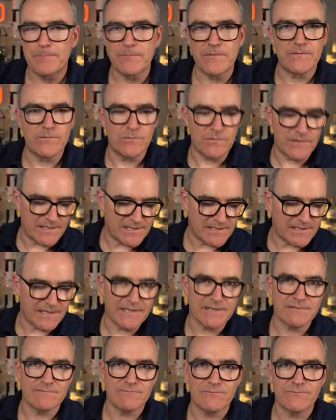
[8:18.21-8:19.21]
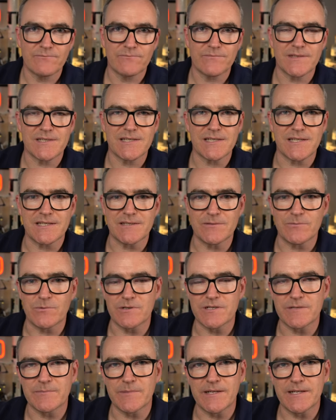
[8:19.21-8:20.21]
before this thing sees a
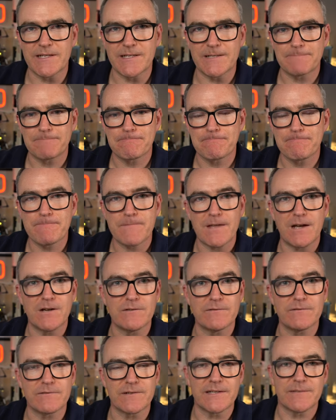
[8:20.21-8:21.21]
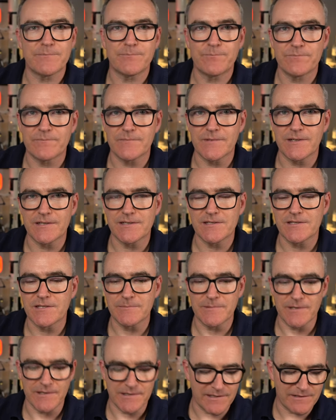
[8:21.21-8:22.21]
watchmaker, hopefully.
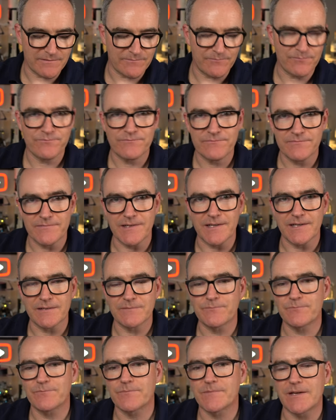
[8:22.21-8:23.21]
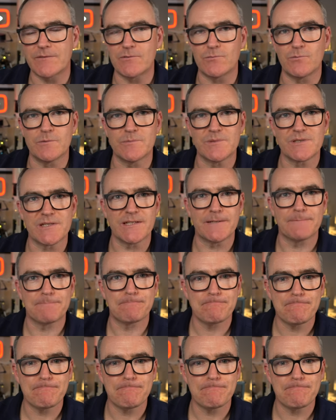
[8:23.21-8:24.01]
Assuming I don't, have a whoopsie.